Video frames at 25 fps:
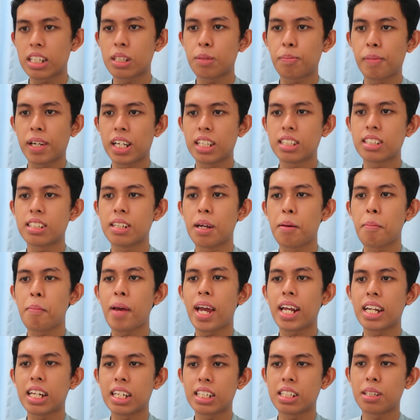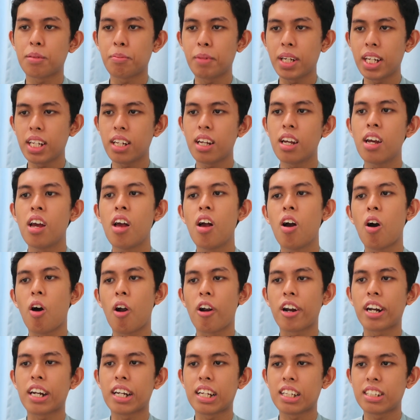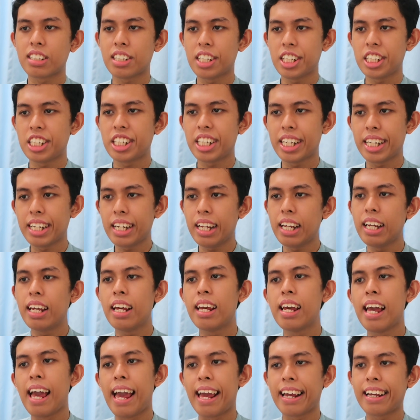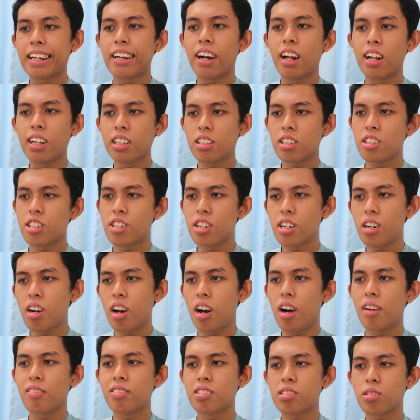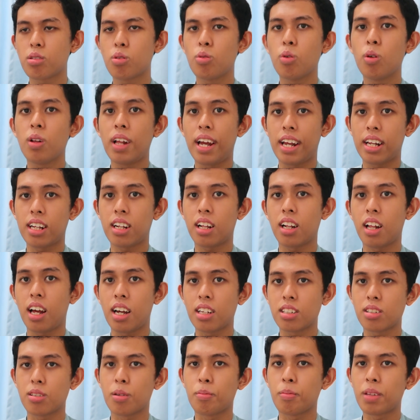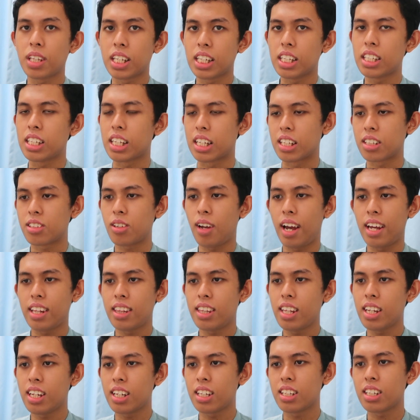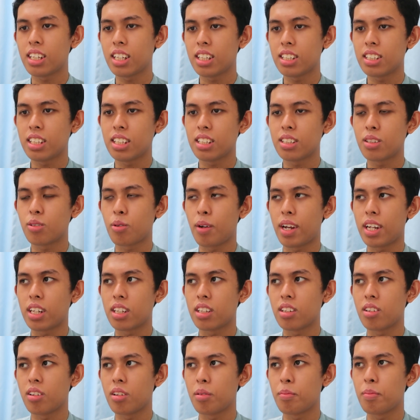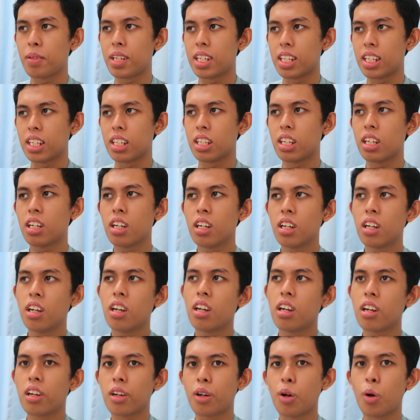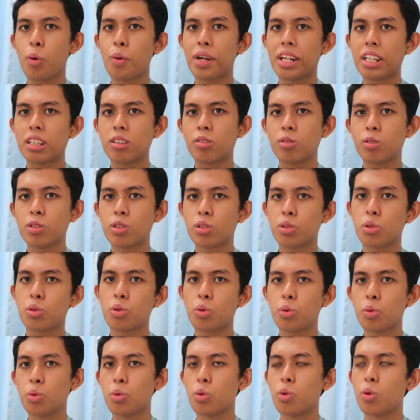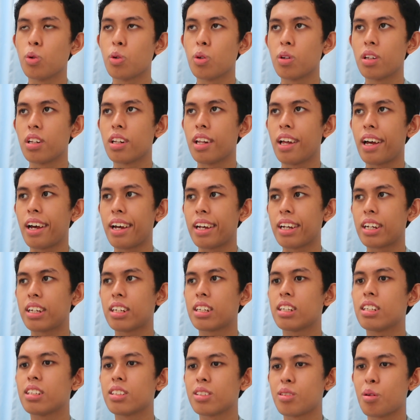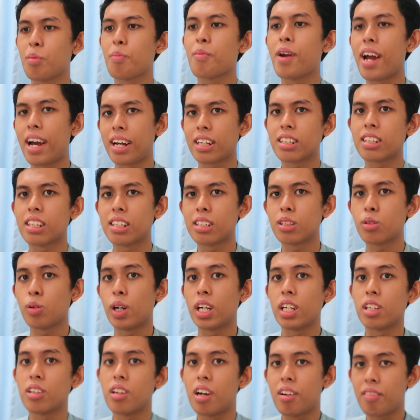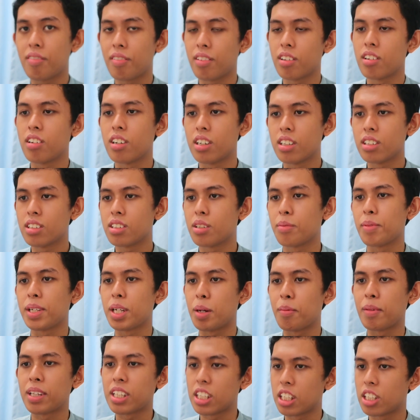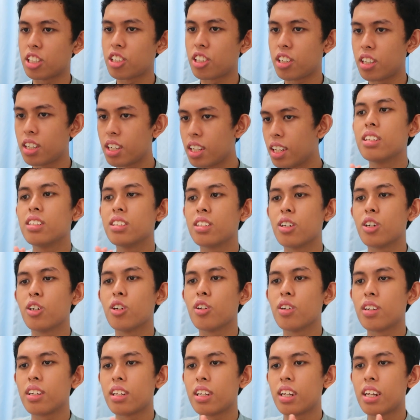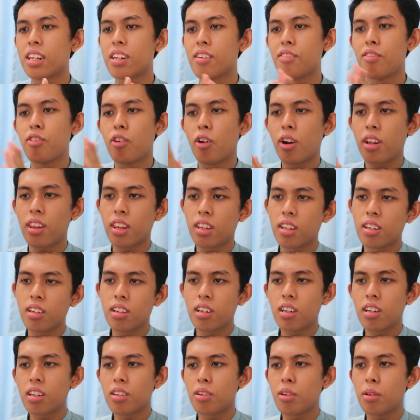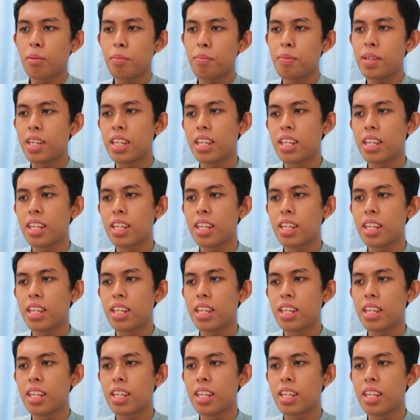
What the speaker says: experience the management, organization, and culture of school and classroom teaching. So I think this is when you'll be going to school like to practice what you have learned to become a teacher. So in the 4th year, you'll